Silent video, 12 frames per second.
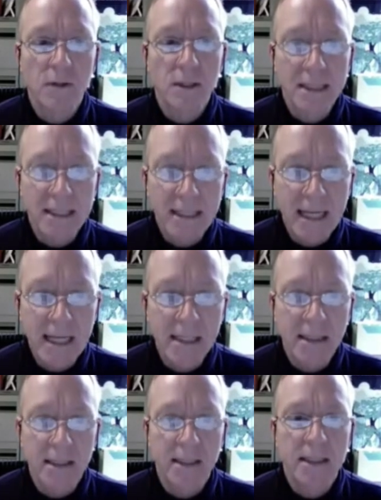
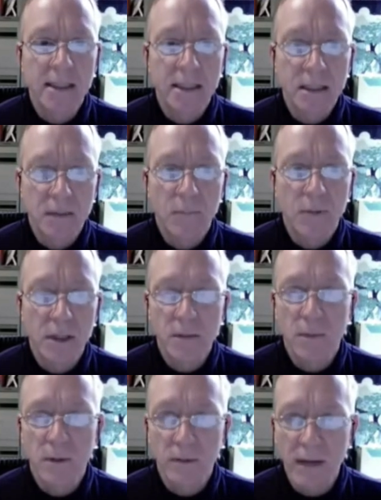Satan is the
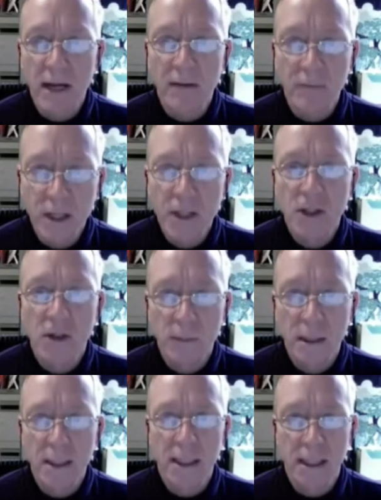principle of every human
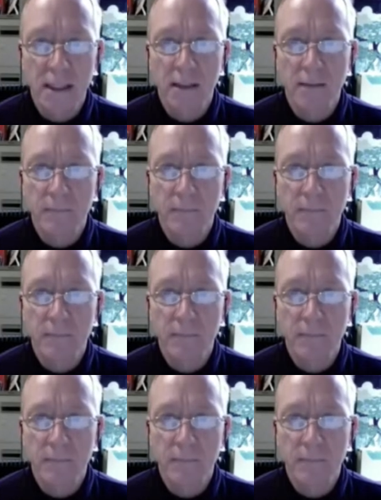kingdom.